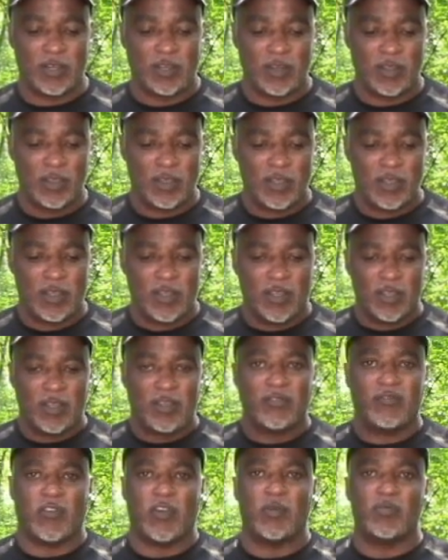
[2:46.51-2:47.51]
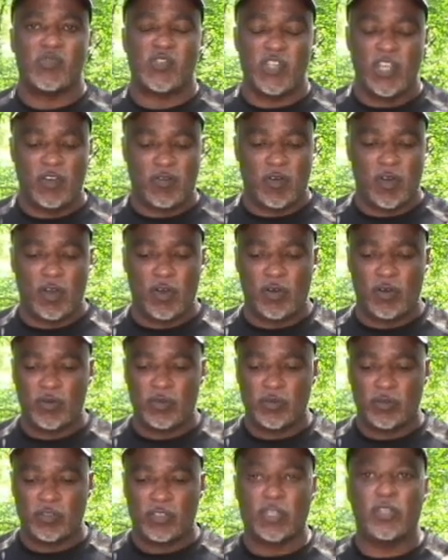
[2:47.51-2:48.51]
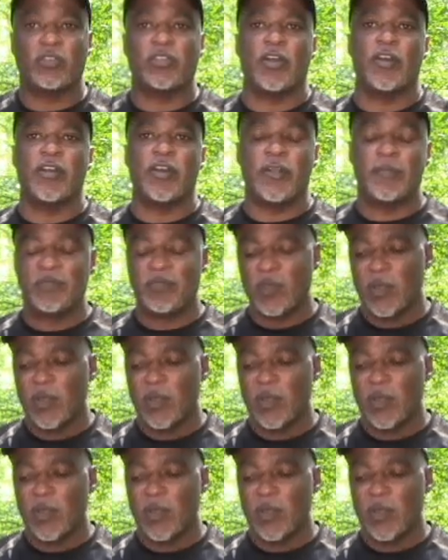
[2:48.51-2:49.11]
from 0 to 30.